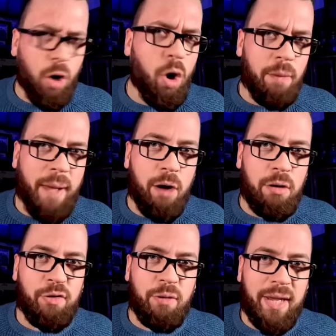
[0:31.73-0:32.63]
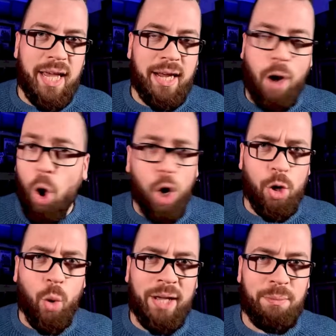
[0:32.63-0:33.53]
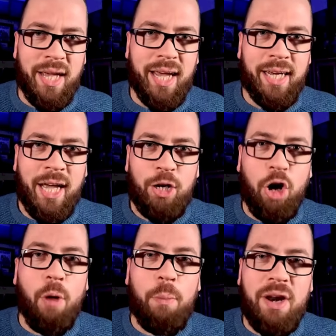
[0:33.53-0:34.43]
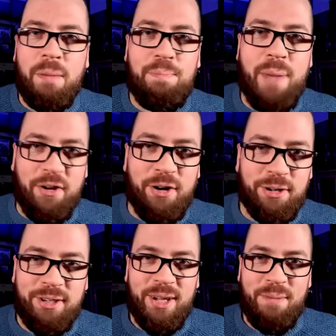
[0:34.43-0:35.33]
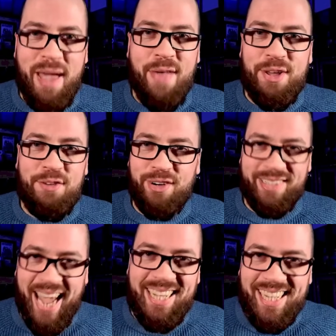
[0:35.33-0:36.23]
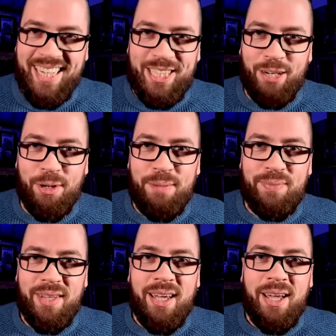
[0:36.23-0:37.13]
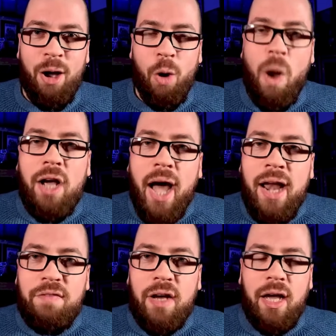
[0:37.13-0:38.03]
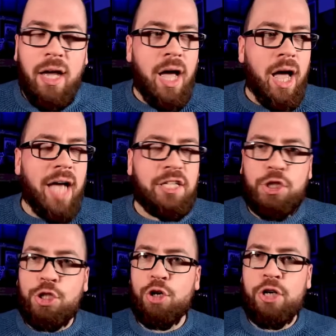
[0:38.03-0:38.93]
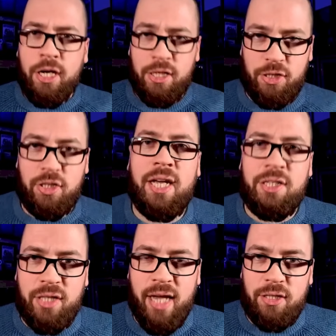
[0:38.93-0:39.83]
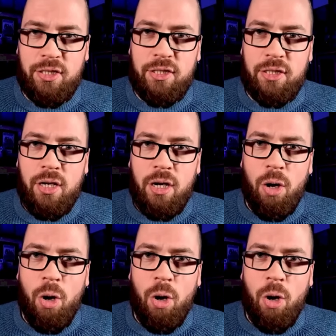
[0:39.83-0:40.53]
this all-powerful being, all-knowing being, come up with a better method for testing someone? What kind of a circus is this?